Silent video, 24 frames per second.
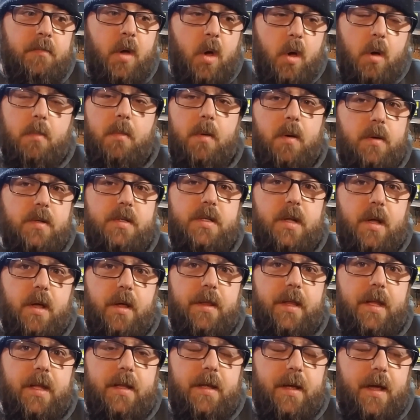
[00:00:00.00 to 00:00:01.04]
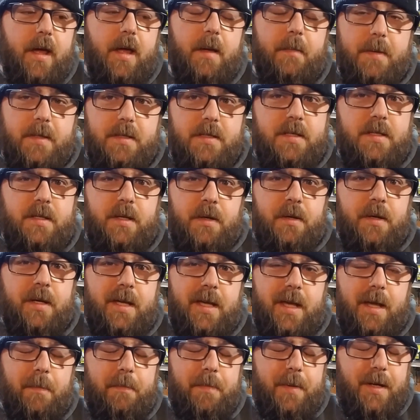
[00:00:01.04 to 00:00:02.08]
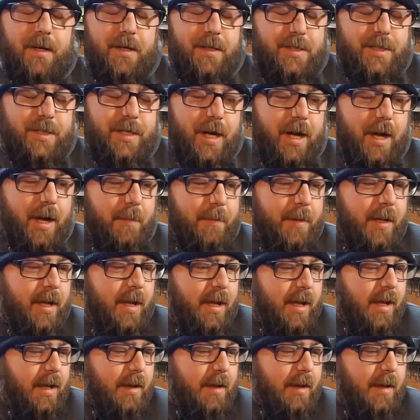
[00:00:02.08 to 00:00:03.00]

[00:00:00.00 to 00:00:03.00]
almost all the time and still keep your job.